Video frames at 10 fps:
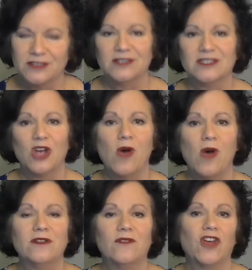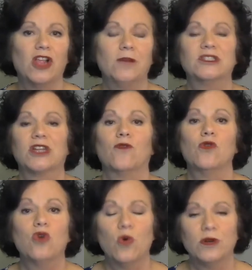And so I developed several
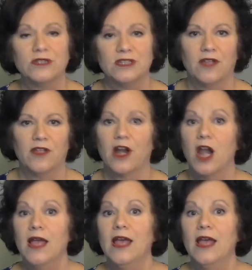courses on there.